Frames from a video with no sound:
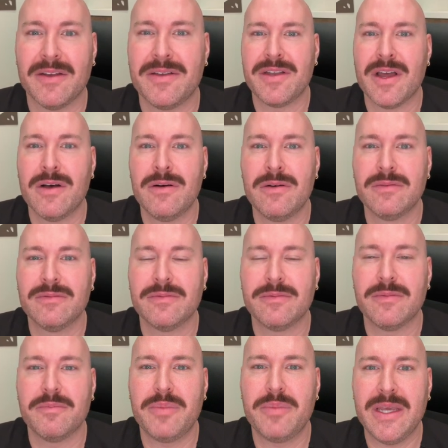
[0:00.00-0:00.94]
Don't
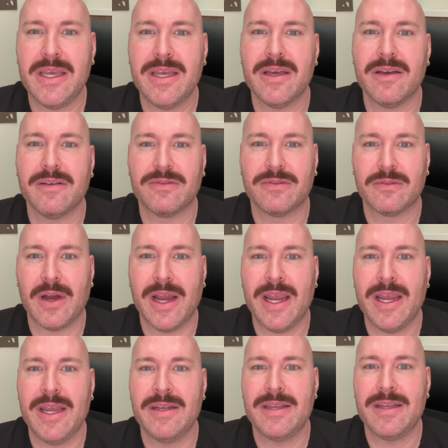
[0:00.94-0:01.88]
be
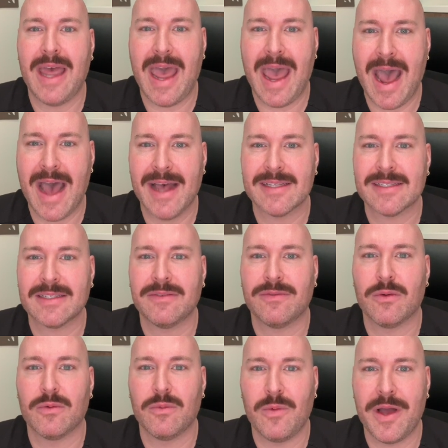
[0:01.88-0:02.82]
afraid to ask
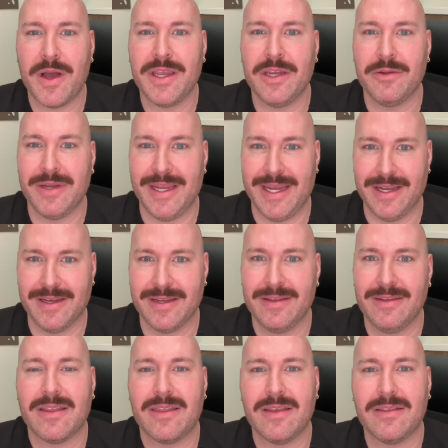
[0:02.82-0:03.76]
for what you need.
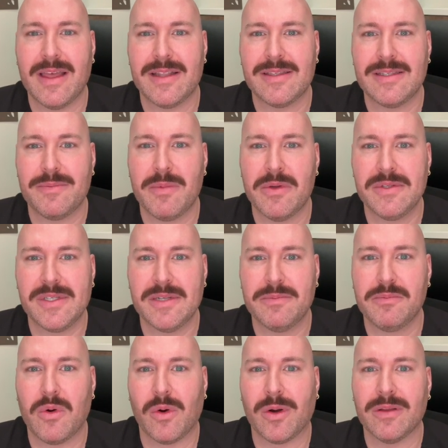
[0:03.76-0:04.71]
I think that's the most
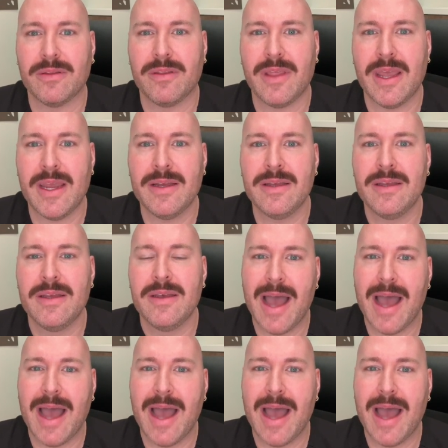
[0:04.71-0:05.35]
important thing.